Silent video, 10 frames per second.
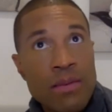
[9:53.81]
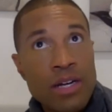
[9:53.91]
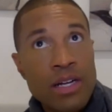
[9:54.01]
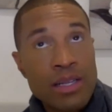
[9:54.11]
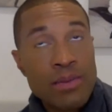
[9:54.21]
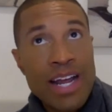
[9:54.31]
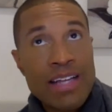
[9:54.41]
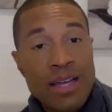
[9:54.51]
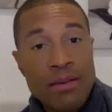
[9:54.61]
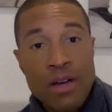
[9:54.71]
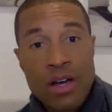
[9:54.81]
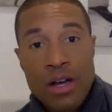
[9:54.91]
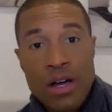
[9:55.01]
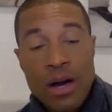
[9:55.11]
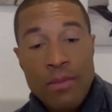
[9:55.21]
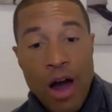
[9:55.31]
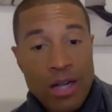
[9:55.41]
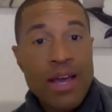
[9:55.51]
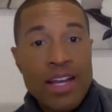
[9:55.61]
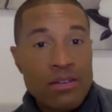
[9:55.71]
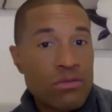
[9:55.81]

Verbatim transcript: eliminate them, automate,